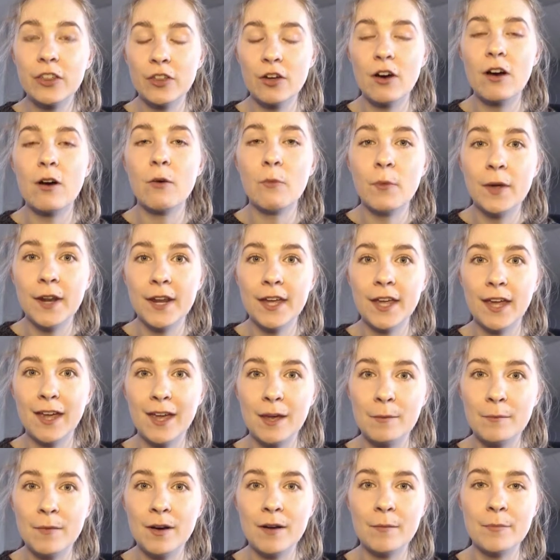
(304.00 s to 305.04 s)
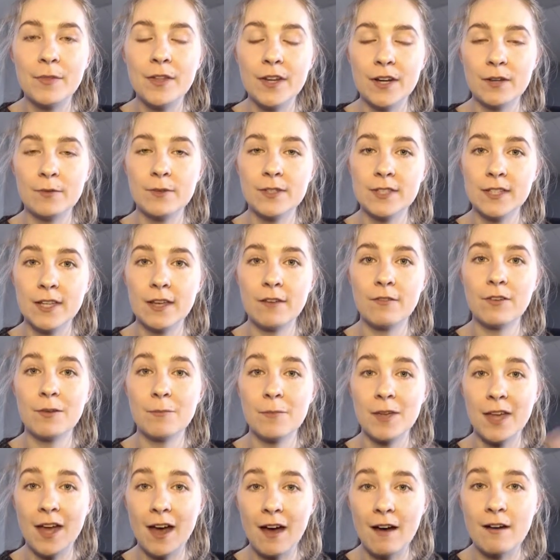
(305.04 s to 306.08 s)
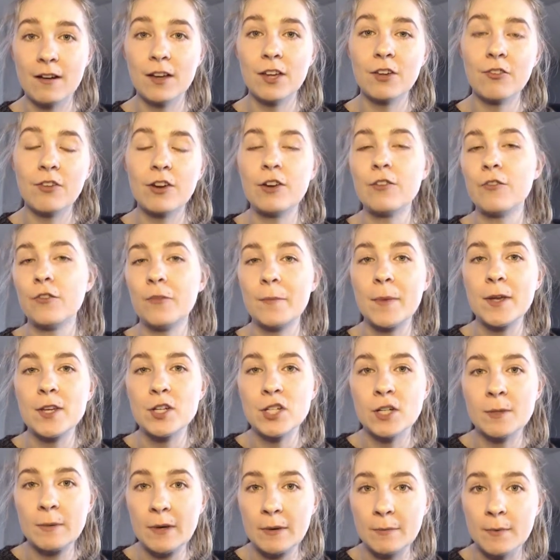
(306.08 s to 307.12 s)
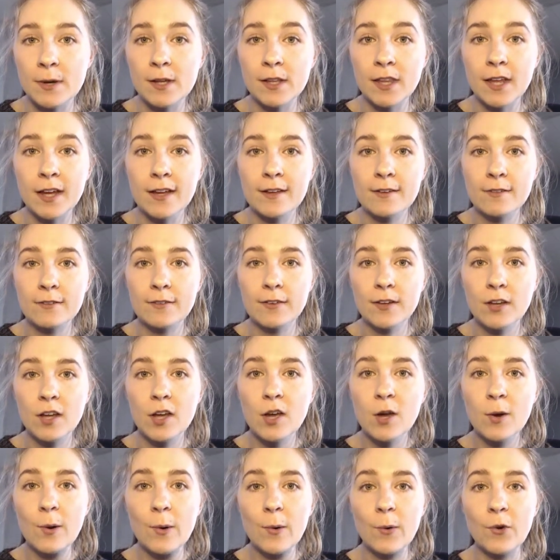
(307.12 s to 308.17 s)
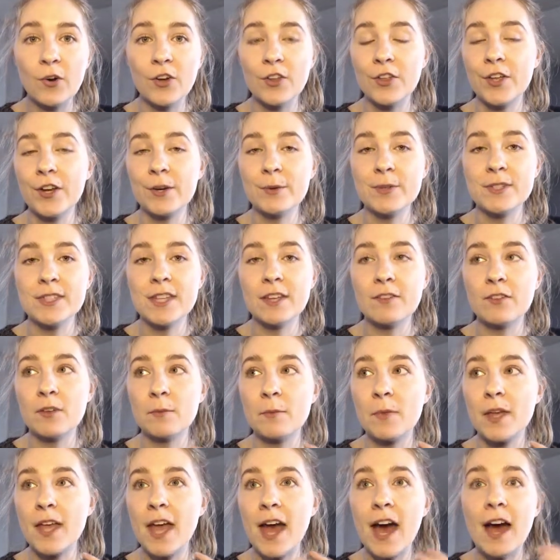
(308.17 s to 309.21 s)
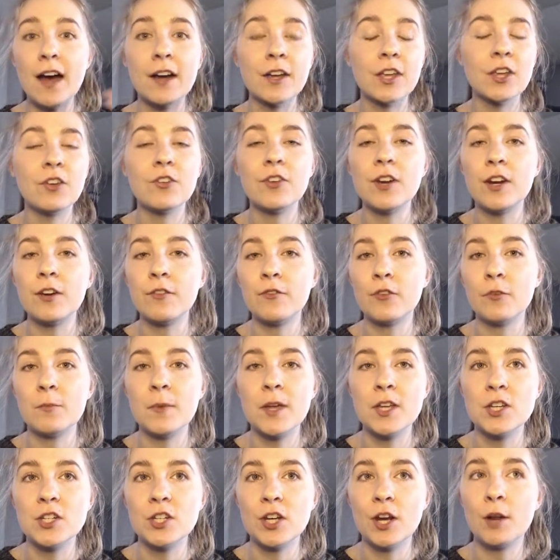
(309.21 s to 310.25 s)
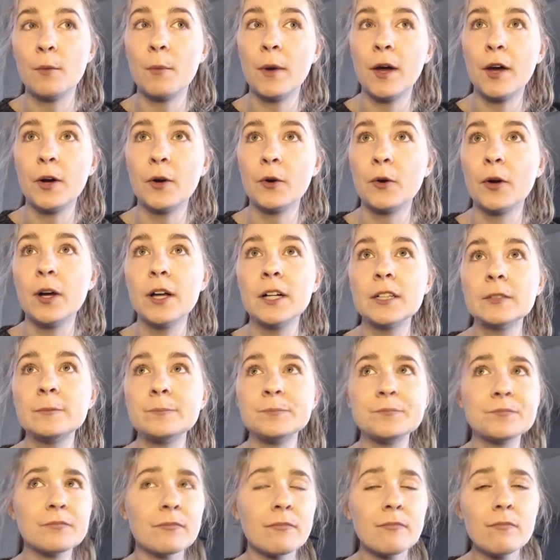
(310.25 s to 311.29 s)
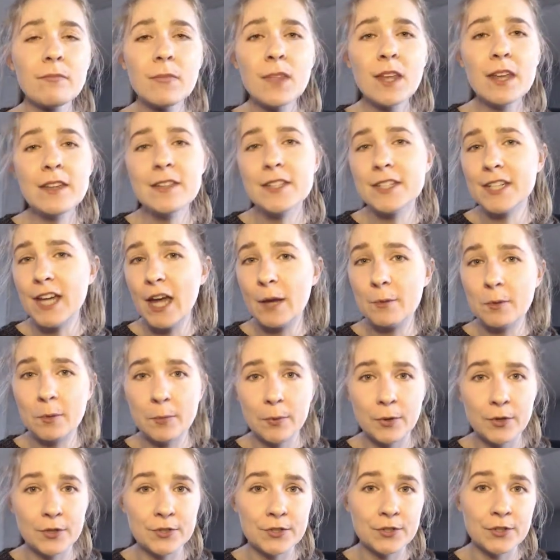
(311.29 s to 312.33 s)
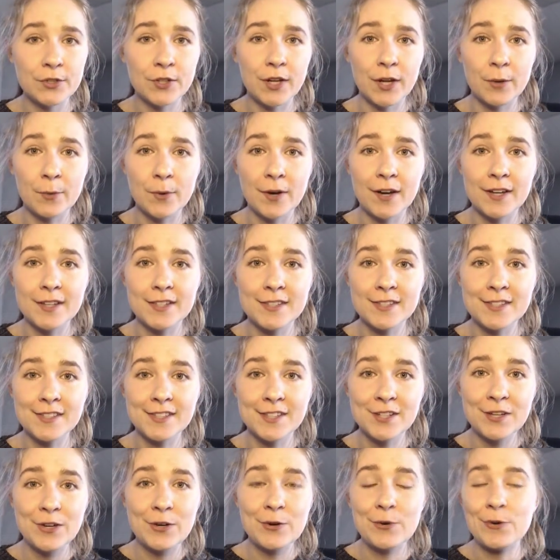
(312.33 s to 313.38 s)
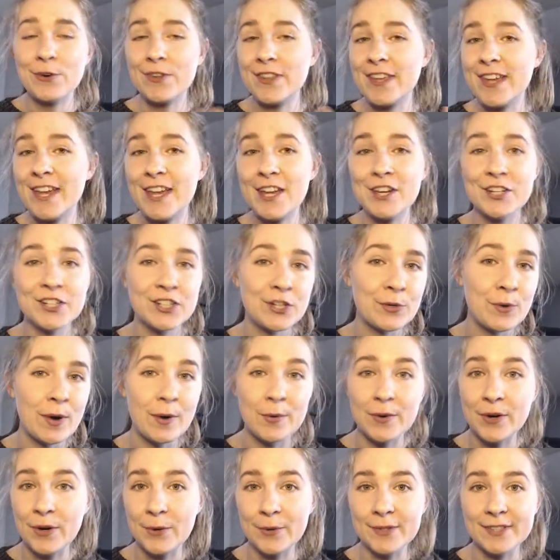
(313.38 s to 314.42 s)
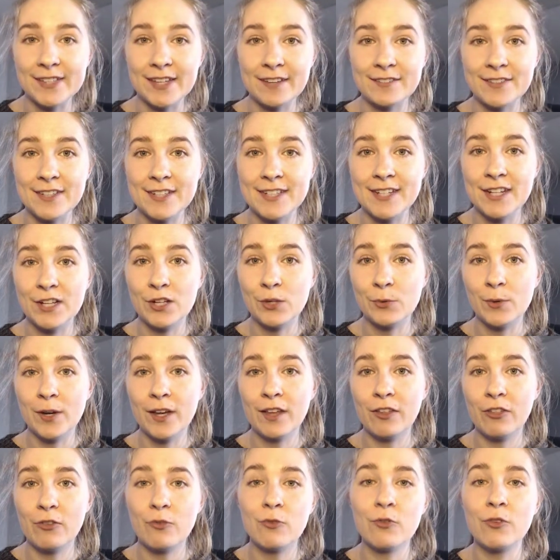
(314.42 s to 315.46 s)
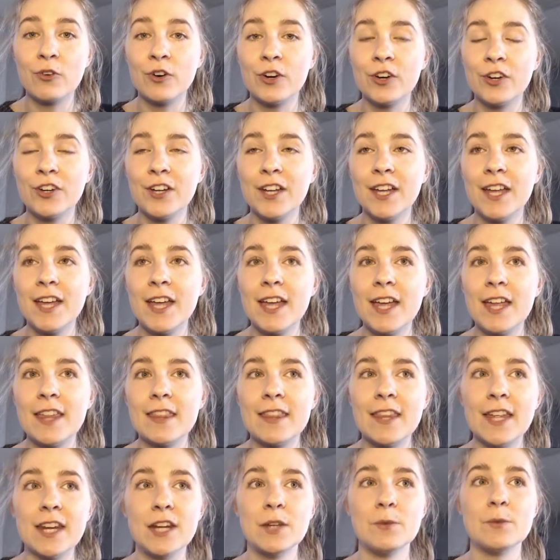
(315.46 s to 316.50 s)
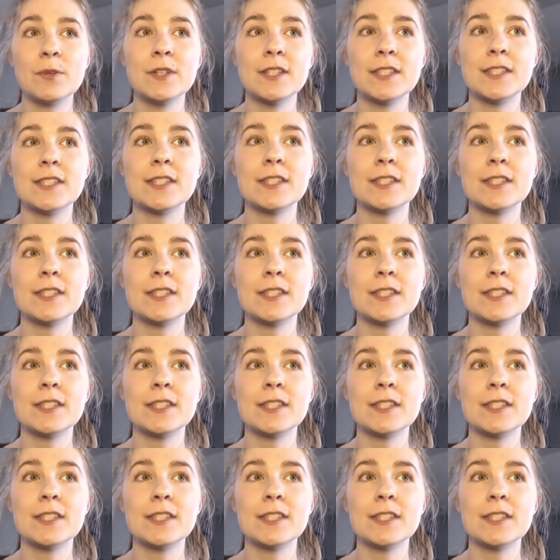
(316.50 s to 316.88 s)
thought when it came up that it was giving me accurate information about my life, or I thought it was giving me accurate information about the type of person I was, or the issue I would always have to deal with, or that it was